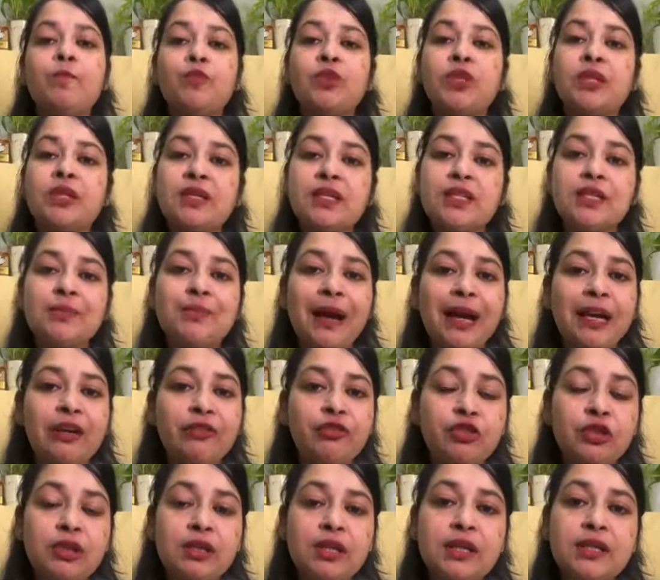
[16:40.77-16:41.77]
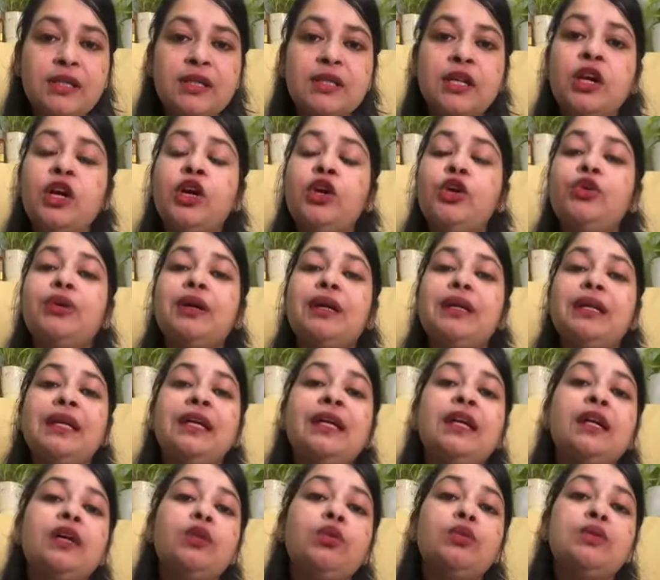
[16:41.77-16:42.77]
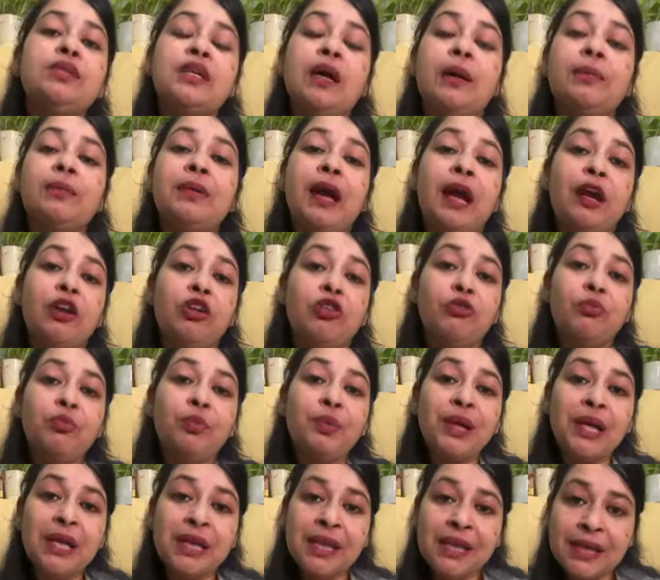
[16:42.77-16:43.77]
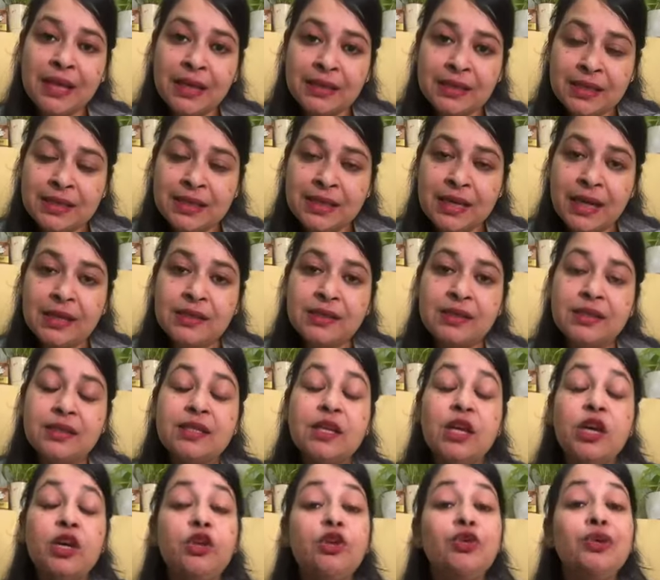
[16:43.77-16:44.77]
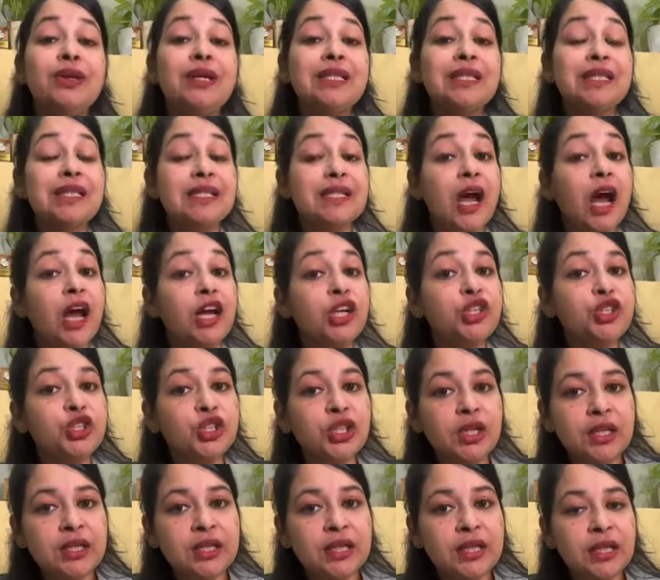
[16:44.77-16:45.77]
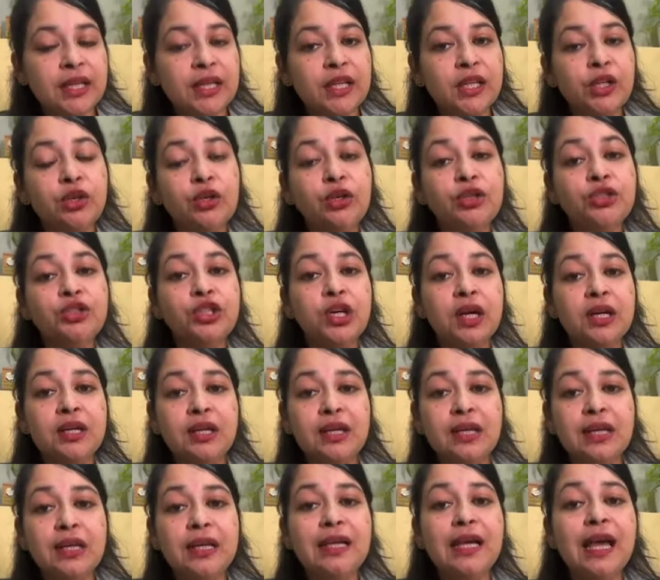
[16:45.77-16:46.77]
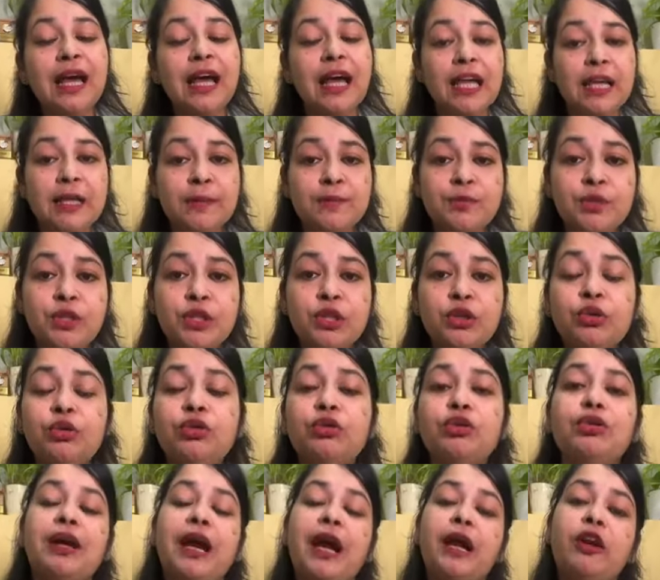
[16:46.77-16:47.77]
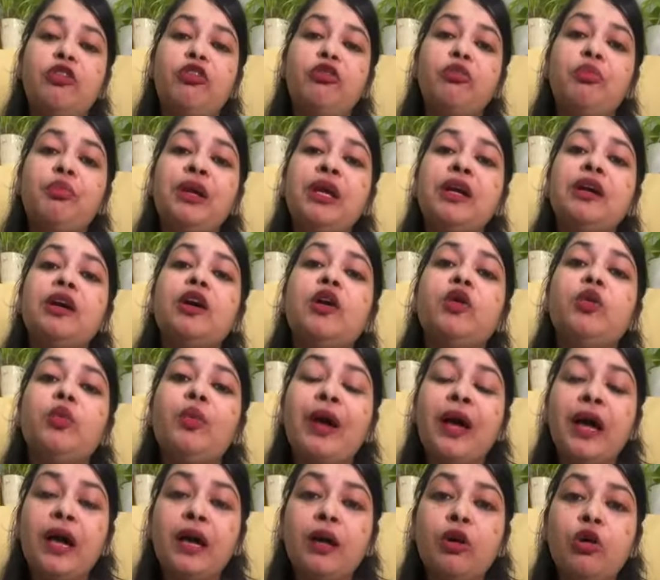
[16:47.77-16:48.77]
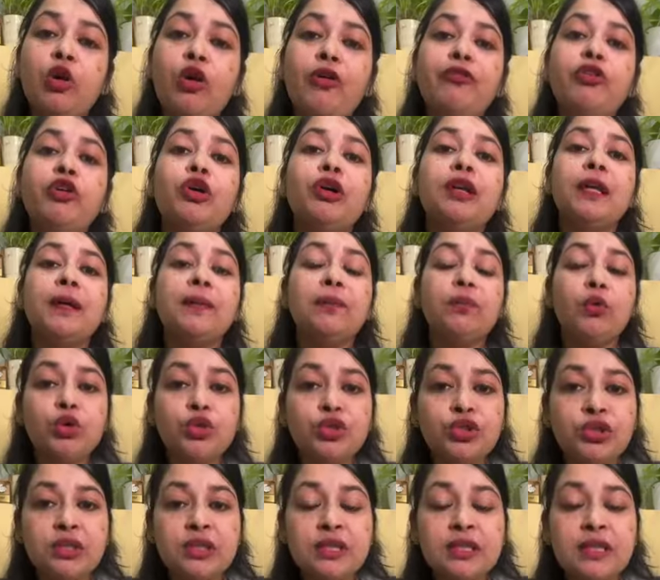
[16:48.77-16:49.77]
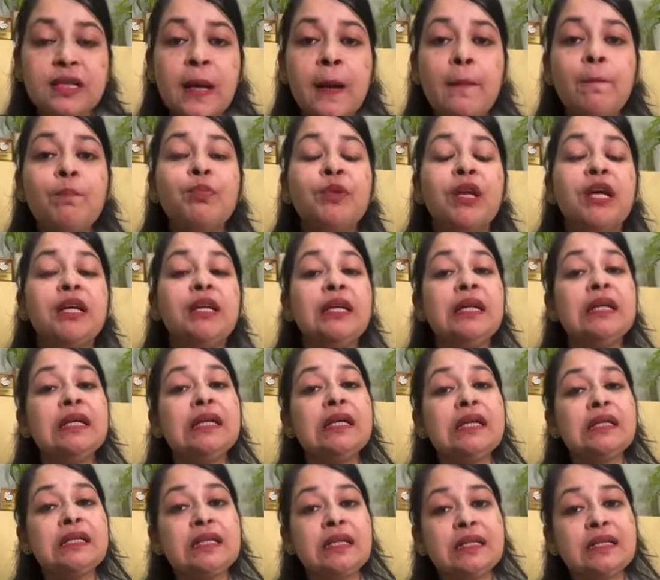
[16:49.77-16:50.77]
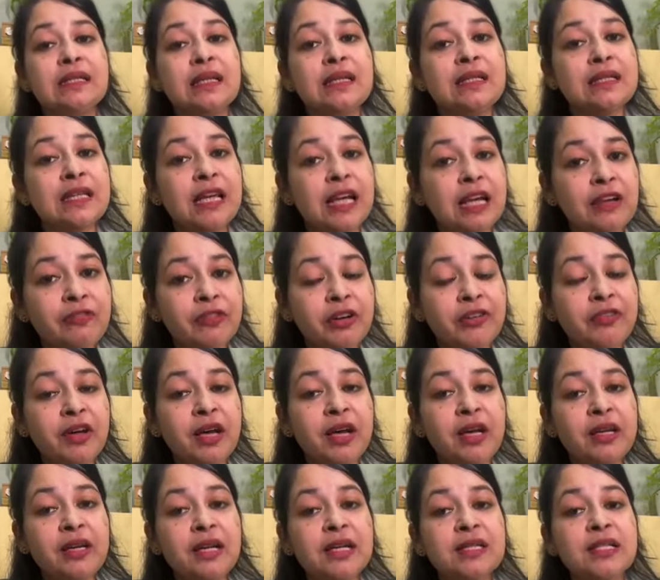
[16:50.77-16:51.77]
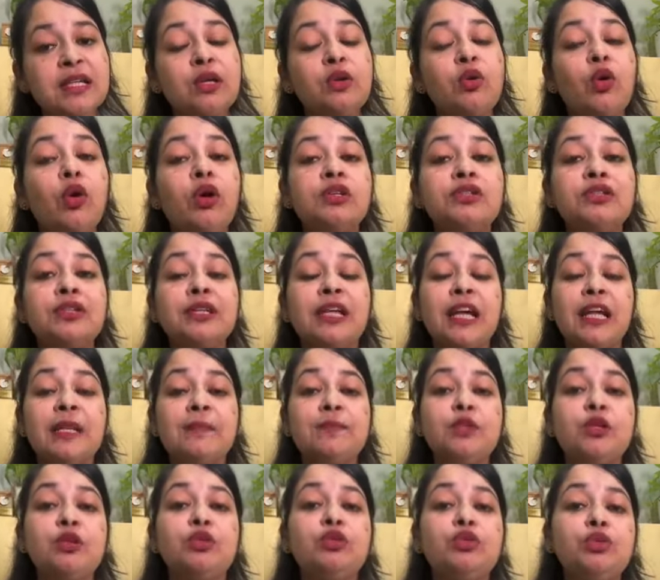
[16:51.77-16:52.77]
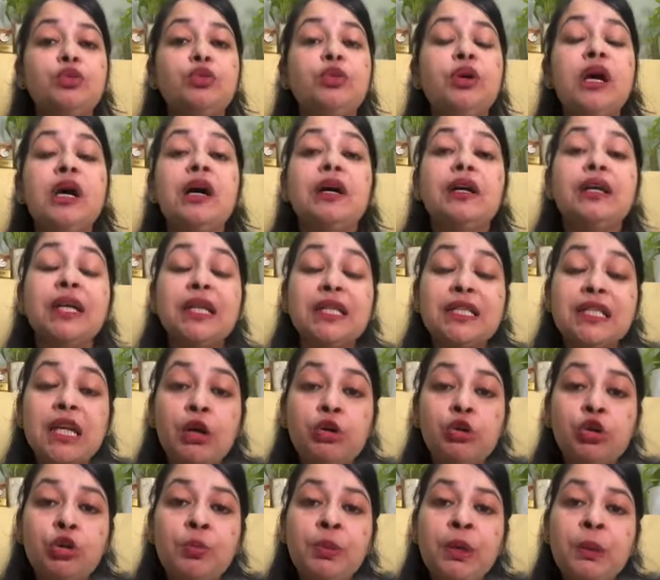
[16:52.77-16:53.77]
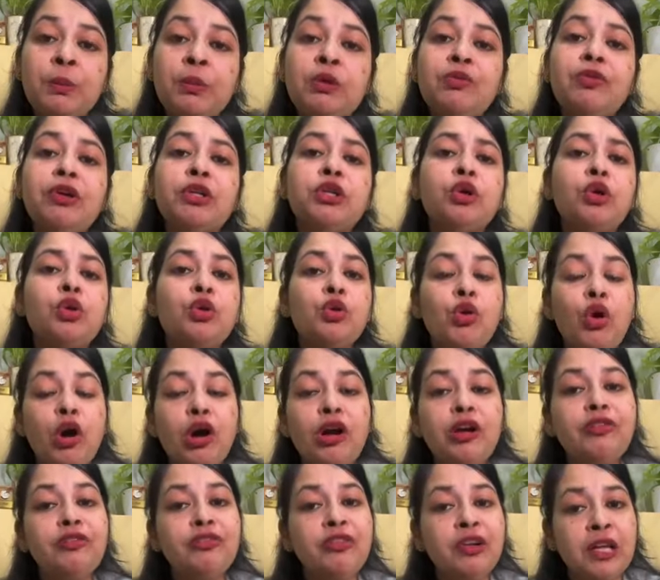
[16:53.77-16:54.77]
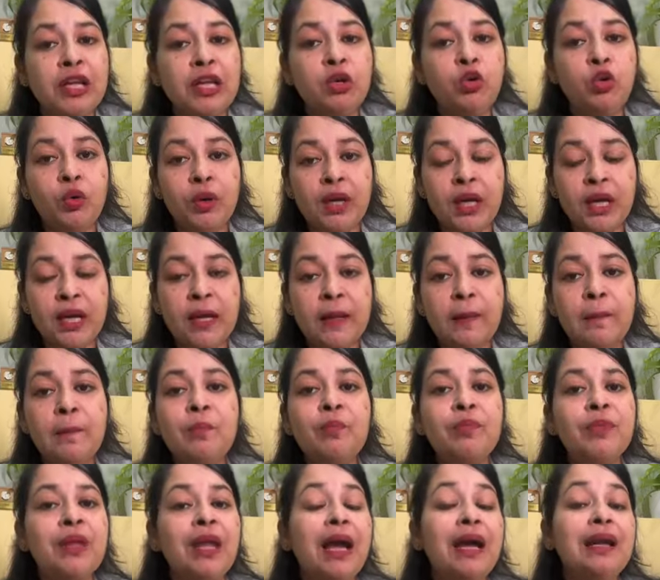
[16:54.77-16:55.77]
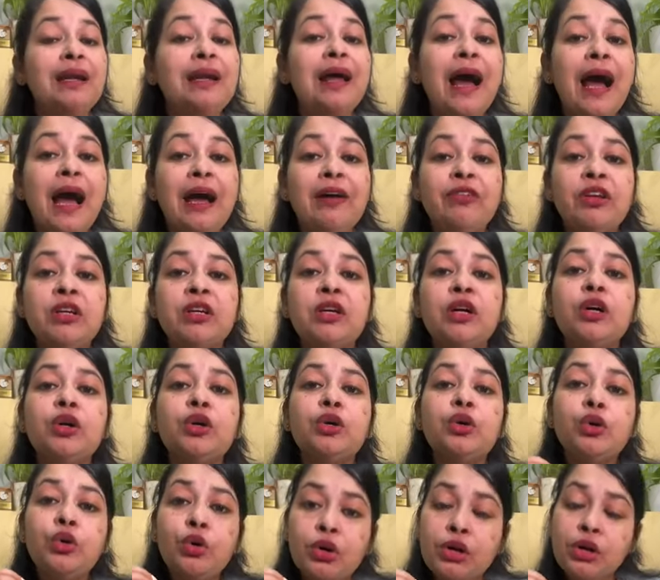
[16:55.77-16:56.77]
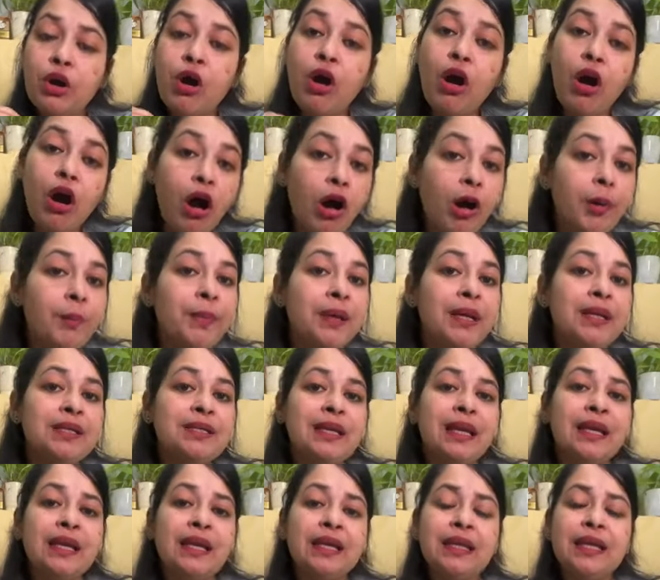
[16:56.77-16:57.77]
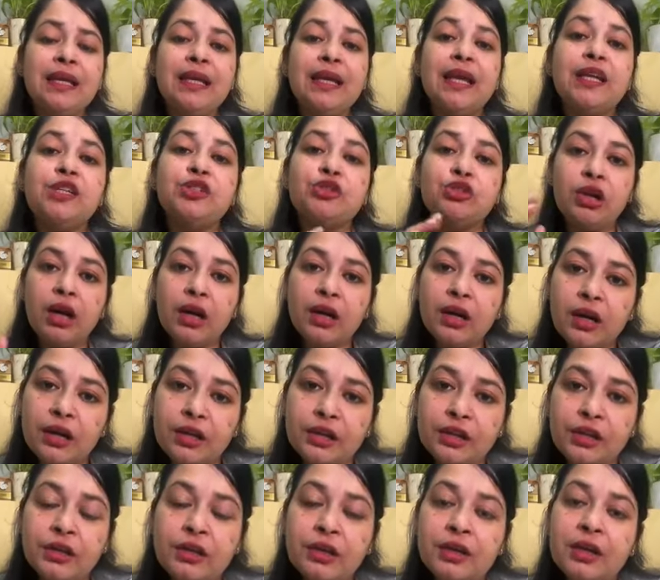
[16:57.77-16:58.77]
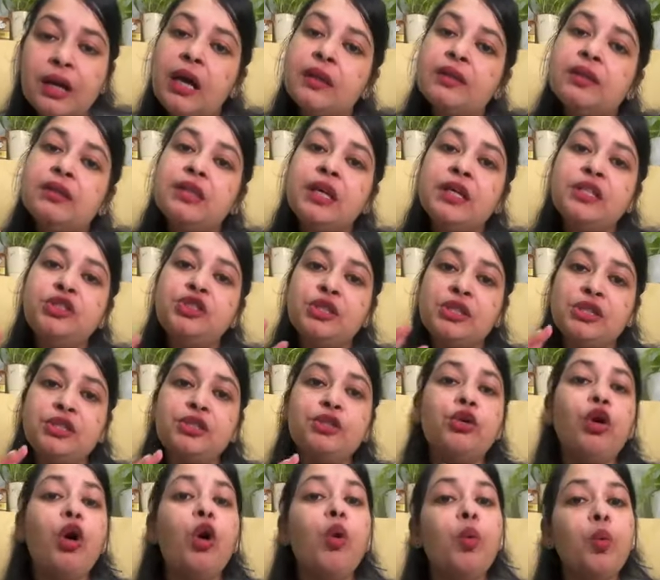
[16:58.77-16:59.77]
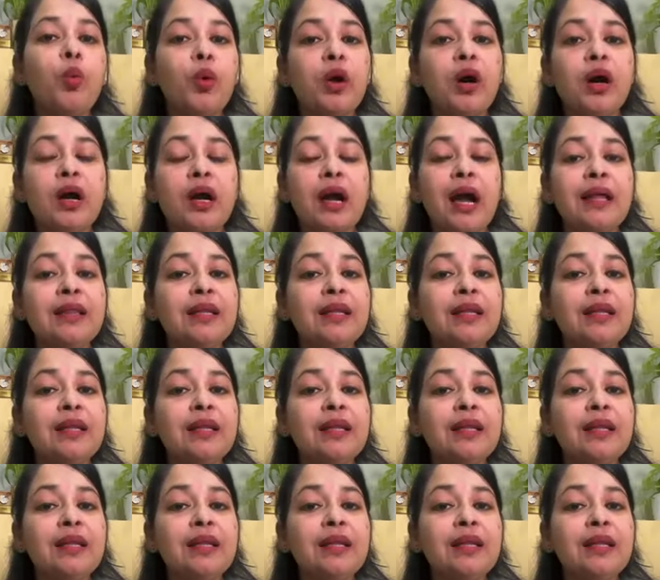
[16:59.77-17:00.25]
So this is mindfulness. You can include some kind of breathing exercises. You can start journaling. You know, journaling helps you to kind of be aware of your emotions. It increases that self-awareness, and also it helps you to reach out to people when you're not feeling okay. And having a good hobbies, anything extracurricular other than just your work.